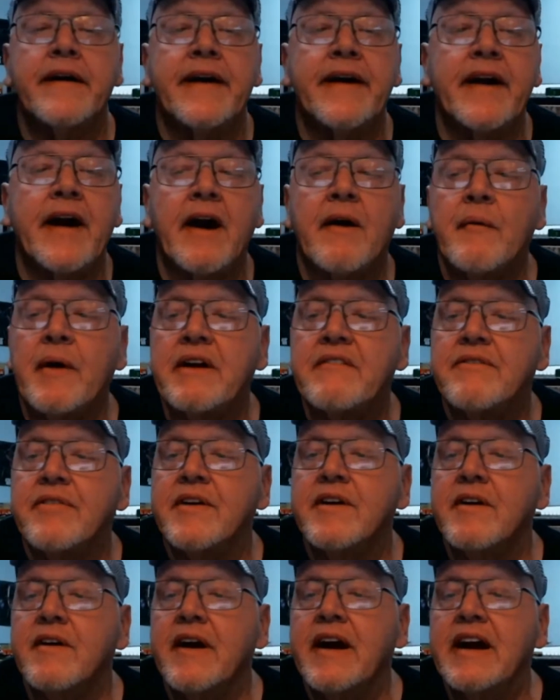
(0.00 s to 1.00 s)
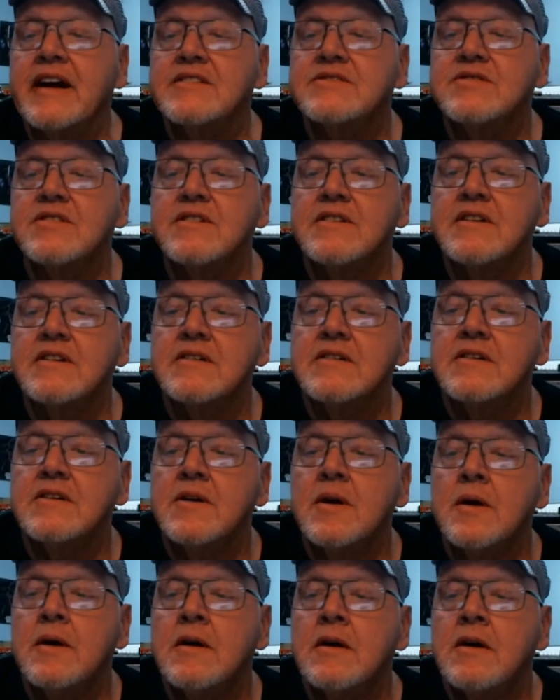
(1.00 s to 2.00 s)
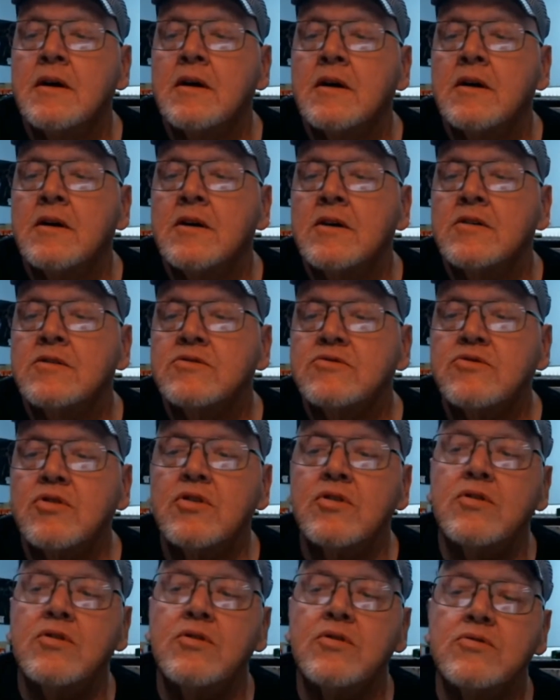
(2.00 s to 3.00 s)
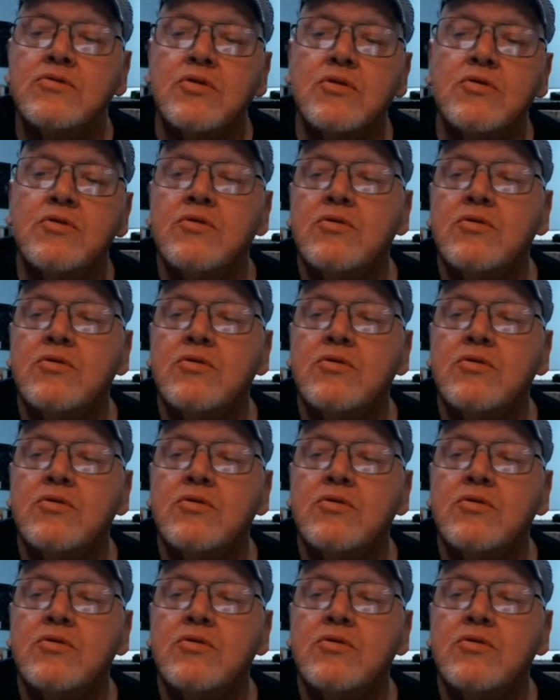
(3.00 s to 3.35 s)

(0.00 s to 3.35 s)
And I'll wait for your answer. That